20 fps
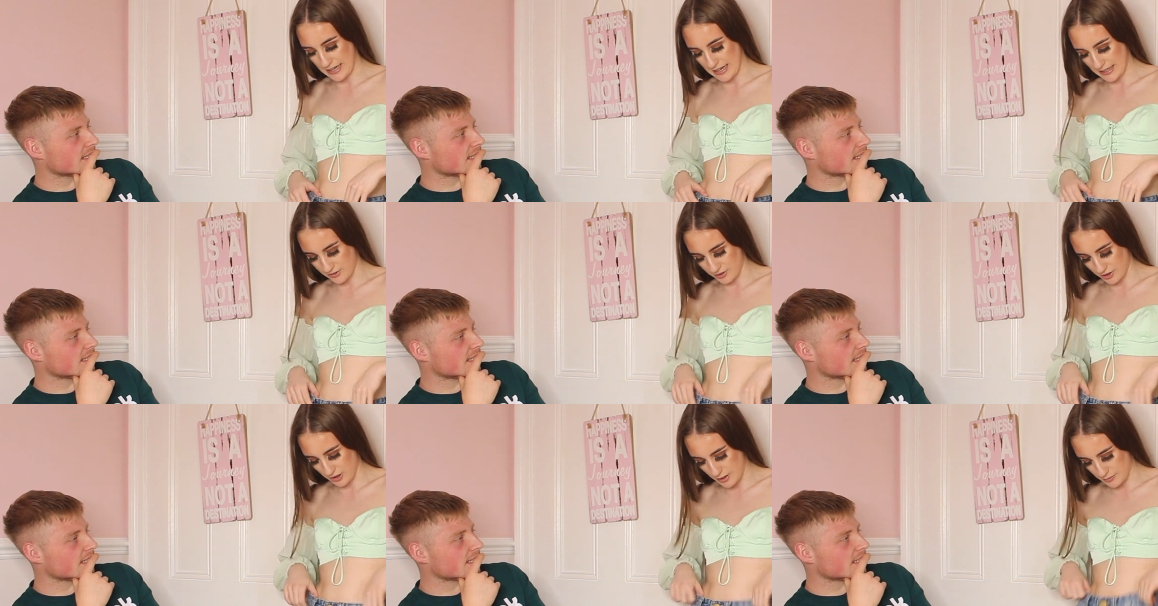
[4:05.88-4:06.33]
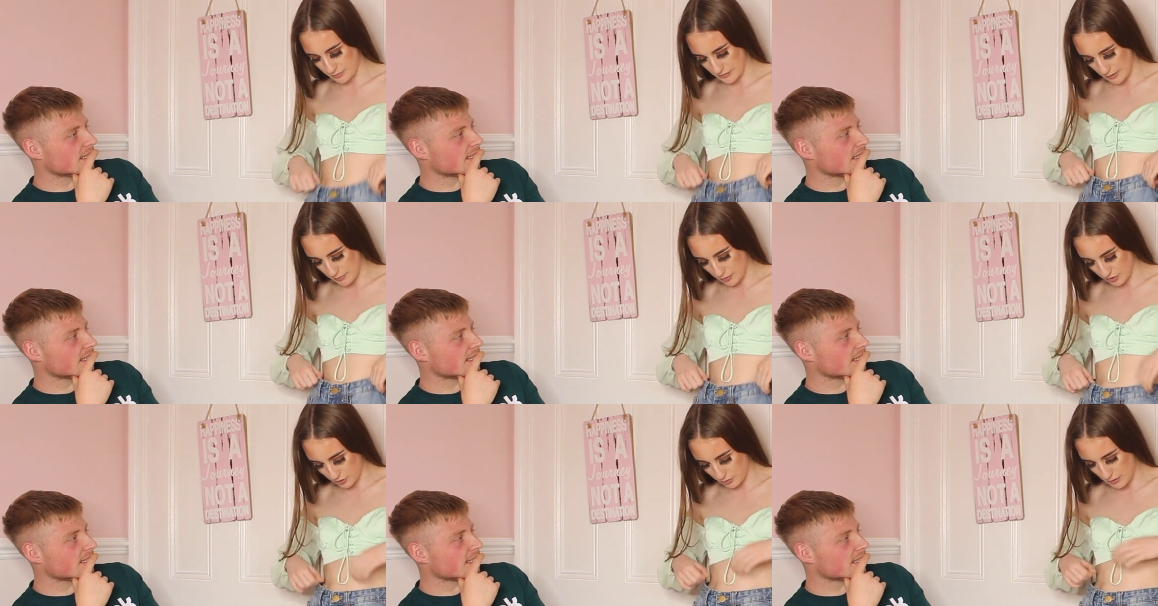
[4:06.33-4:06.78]
Speaker 1: it. And I'm, i
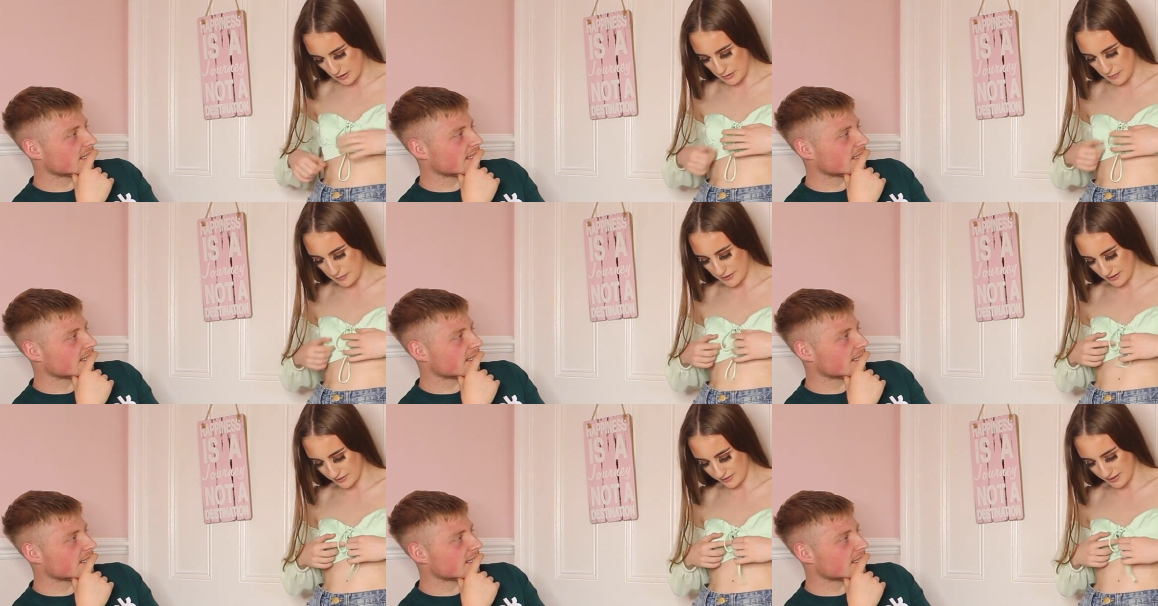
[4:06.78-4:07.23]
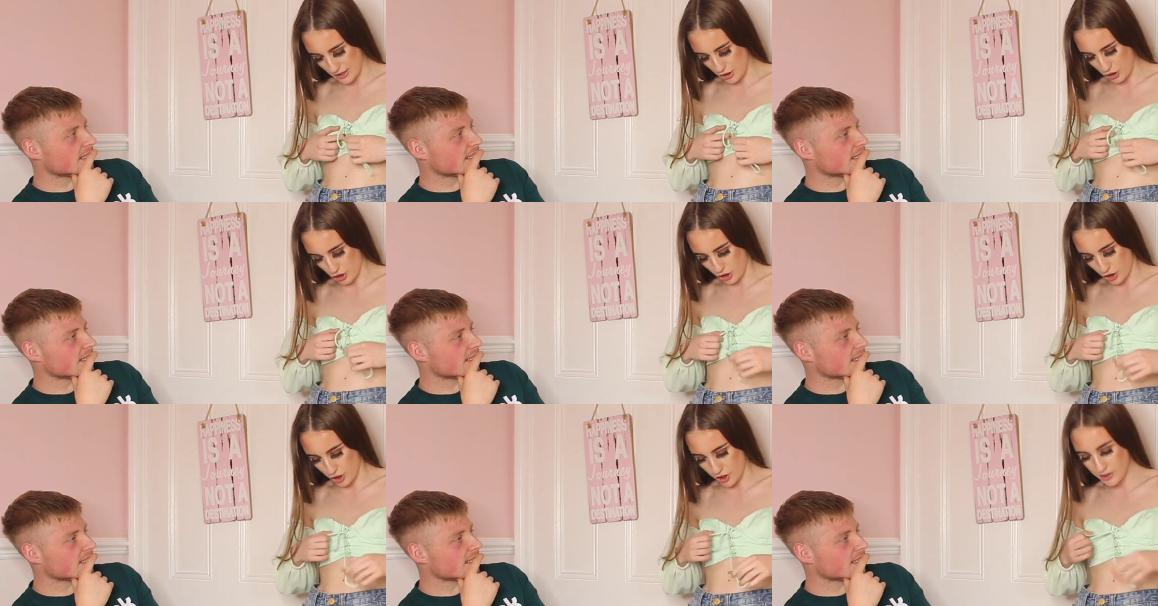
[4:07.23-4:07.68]
also wearing my PLT
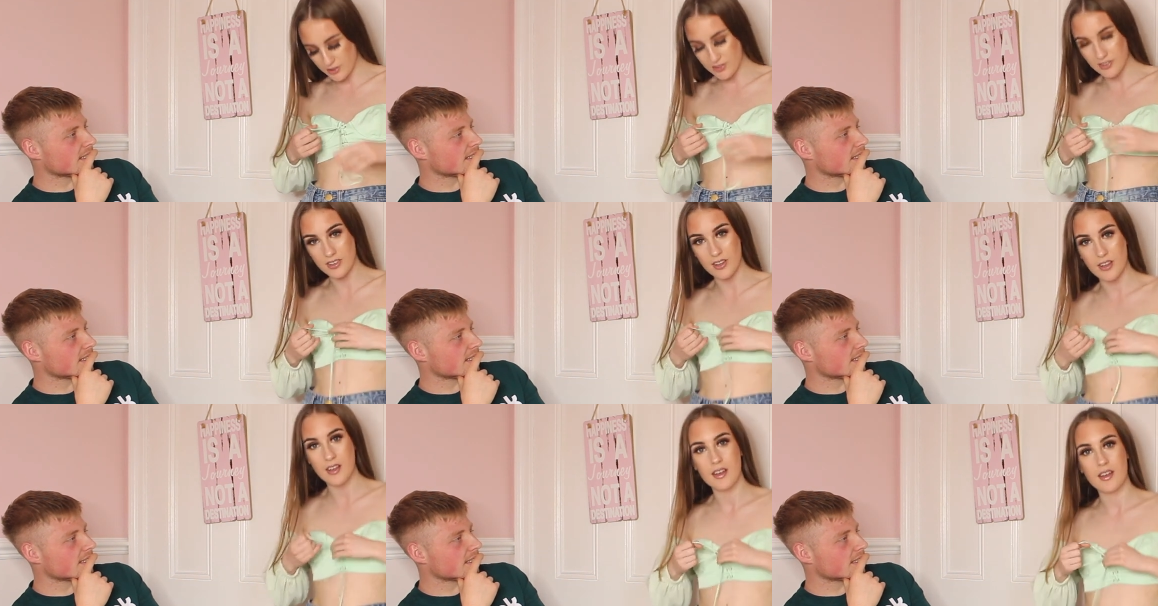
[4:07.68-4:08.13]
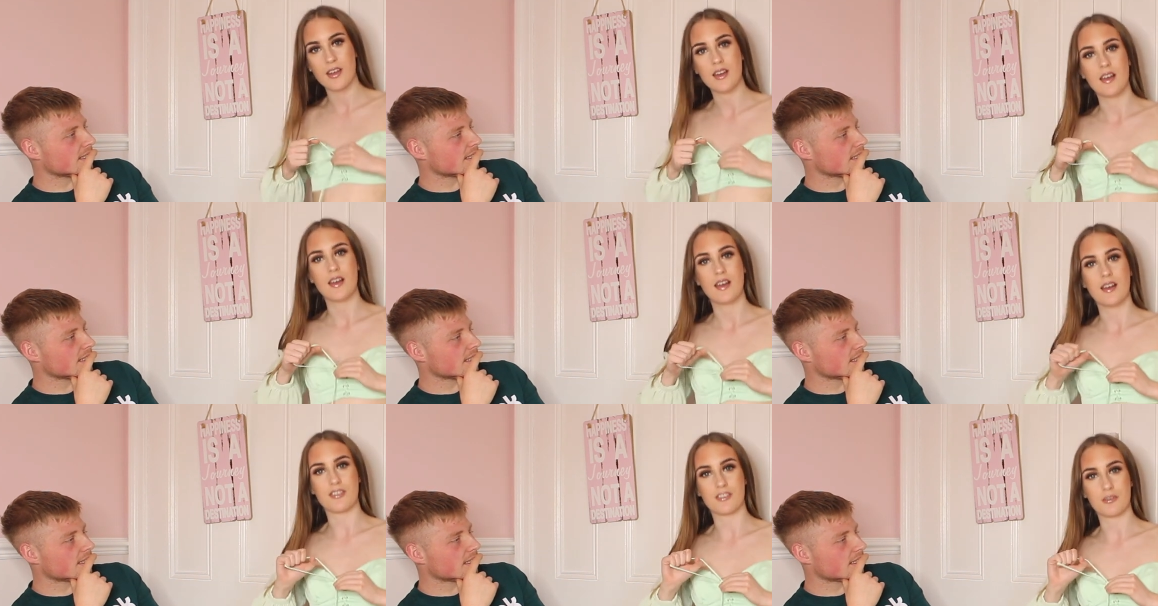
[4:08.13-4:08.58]
shorts
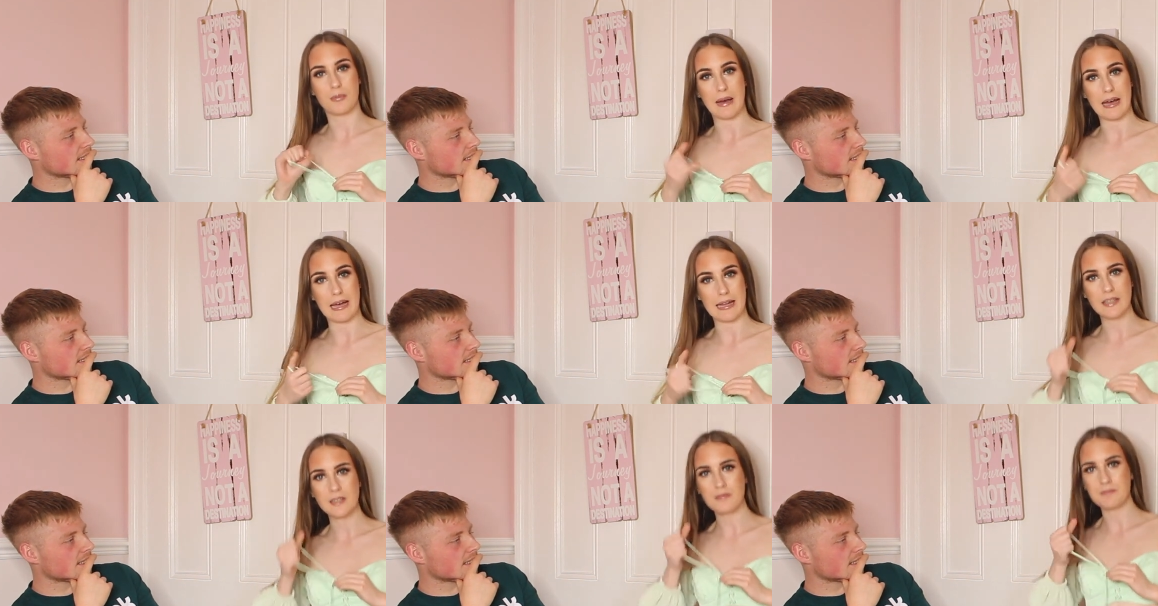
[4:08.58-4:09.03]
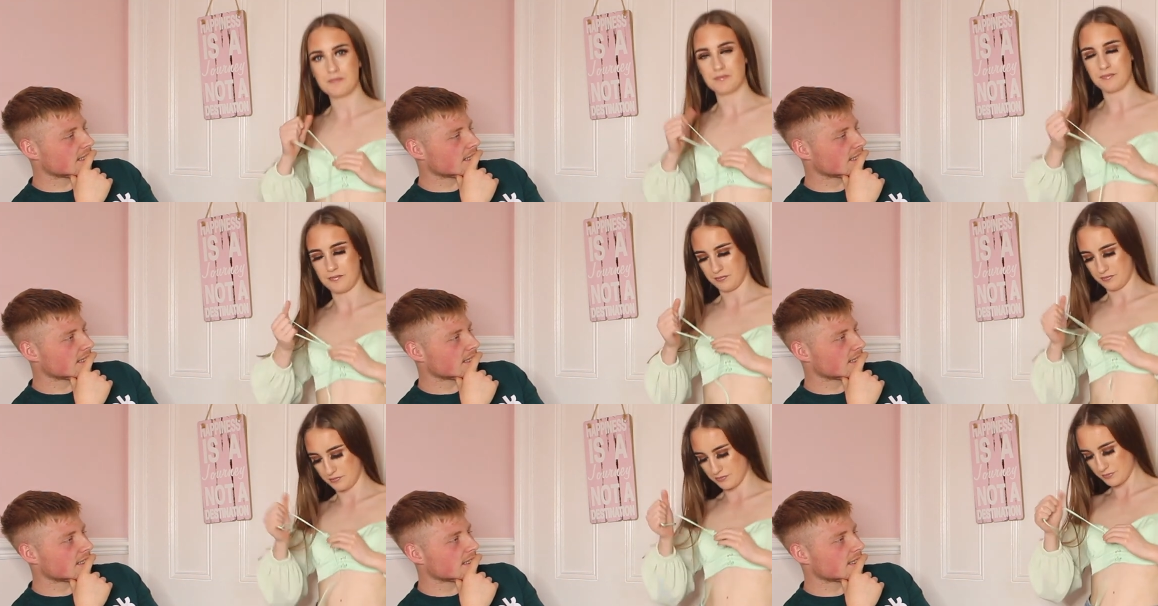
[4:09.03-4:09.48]
as well.
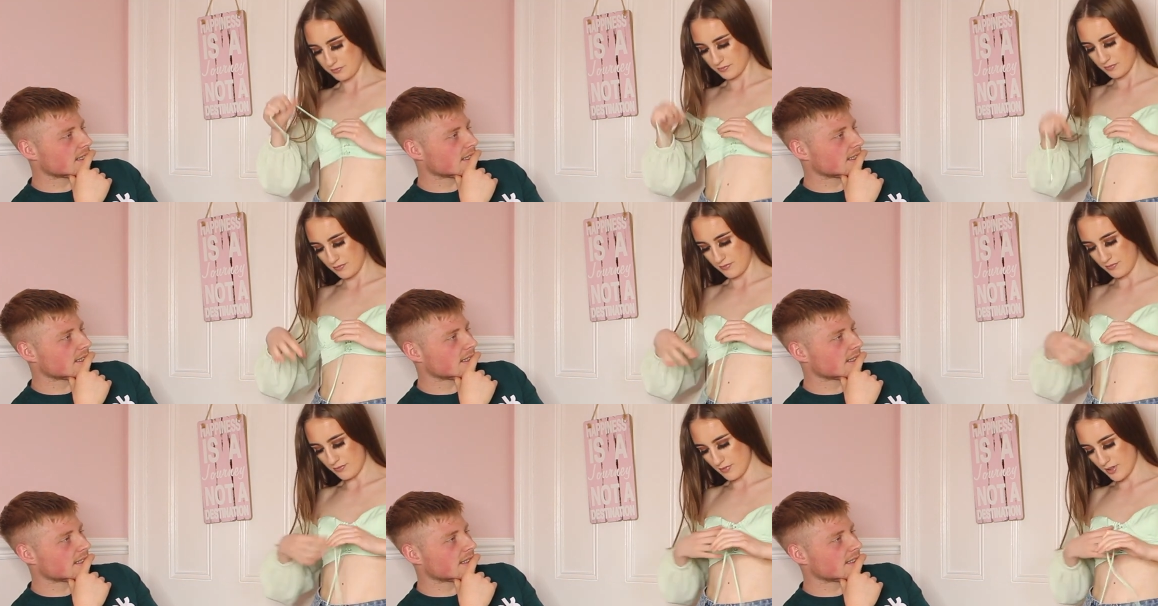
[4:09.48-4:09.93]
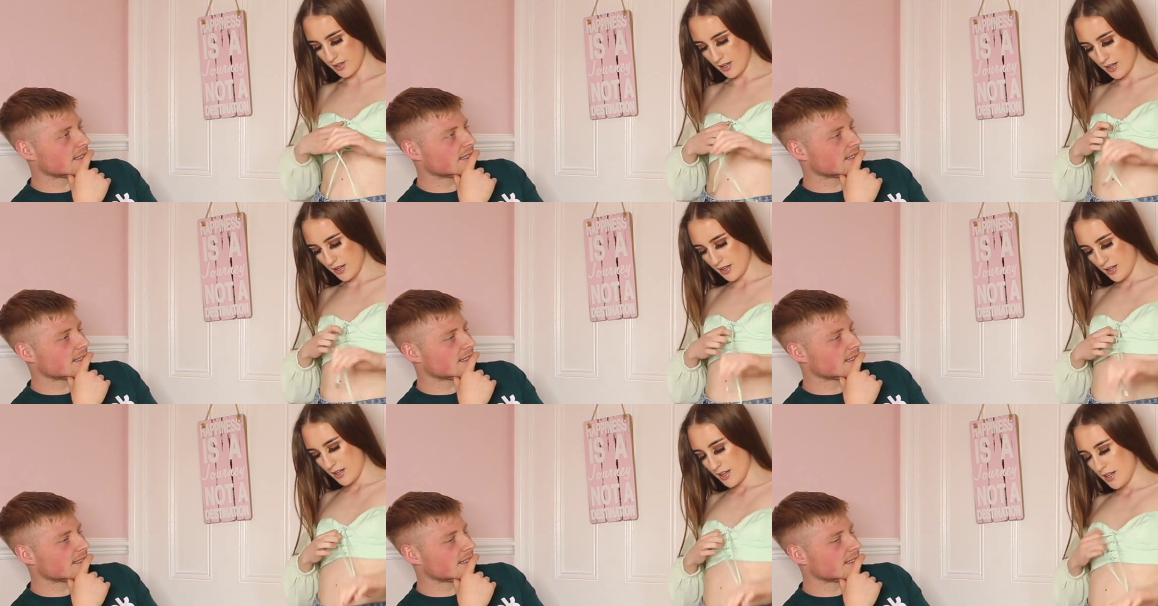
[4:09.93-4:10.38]

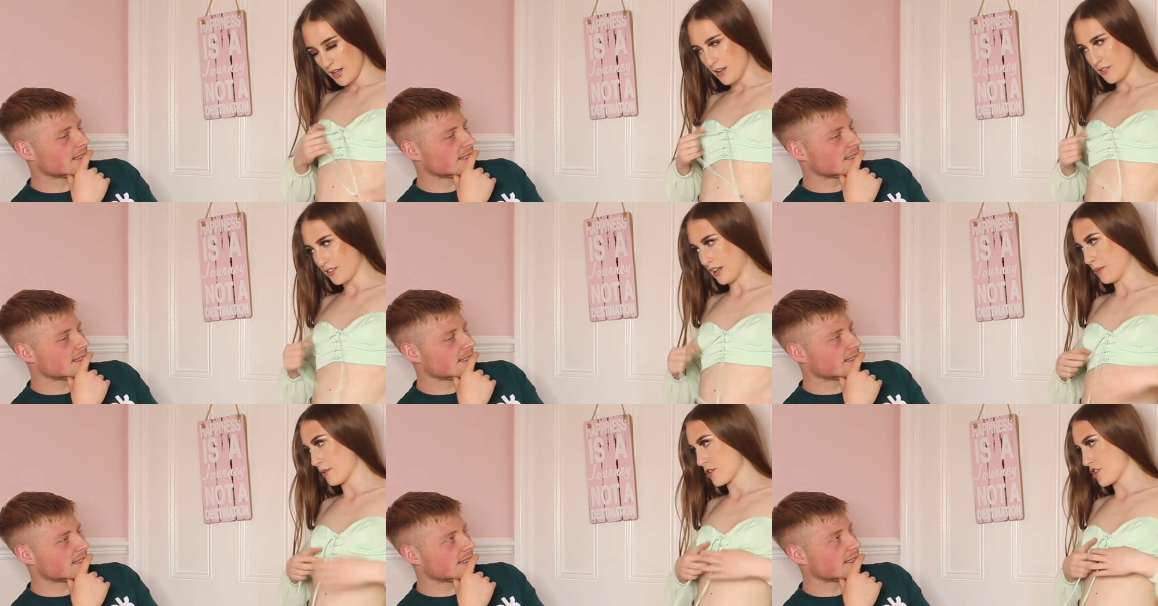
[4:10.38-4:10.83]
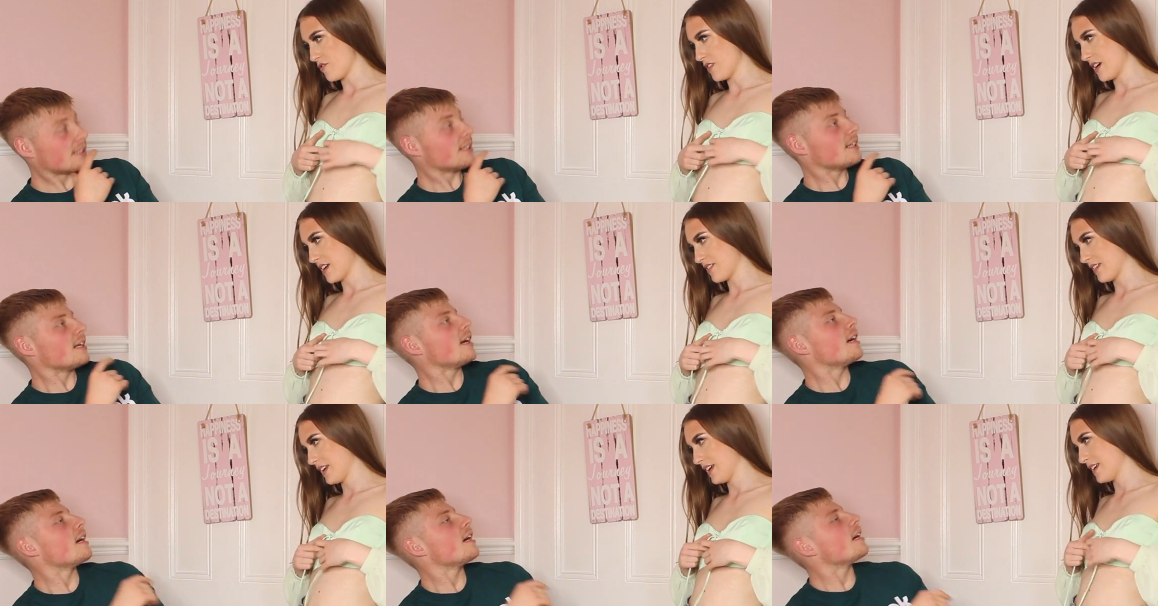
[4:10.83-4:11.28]
Is that what you
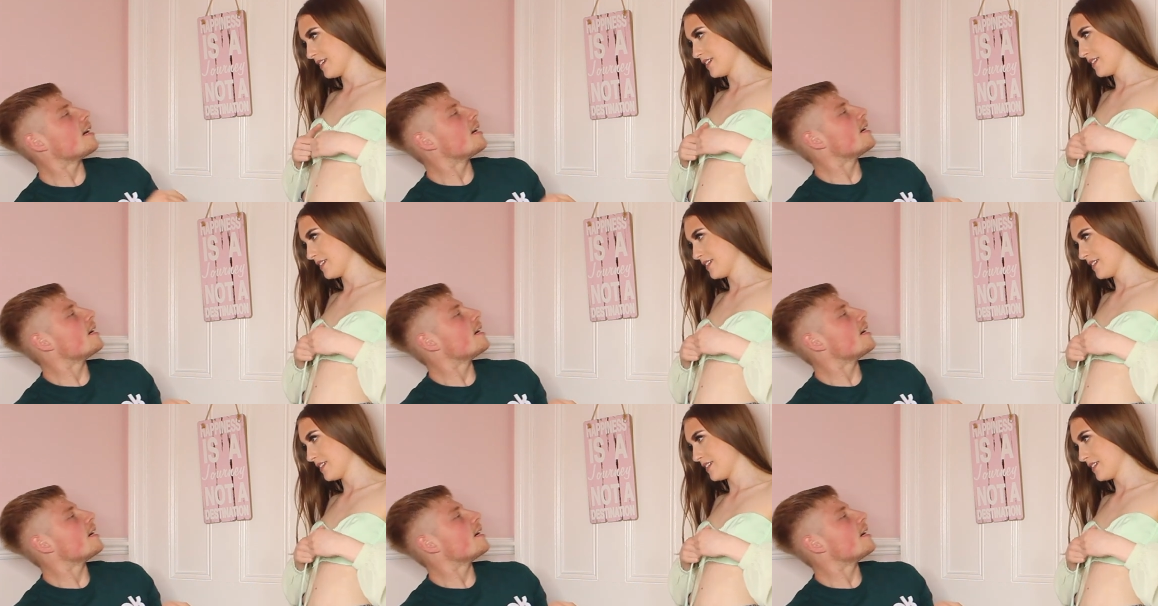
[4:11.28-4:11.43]
rate it?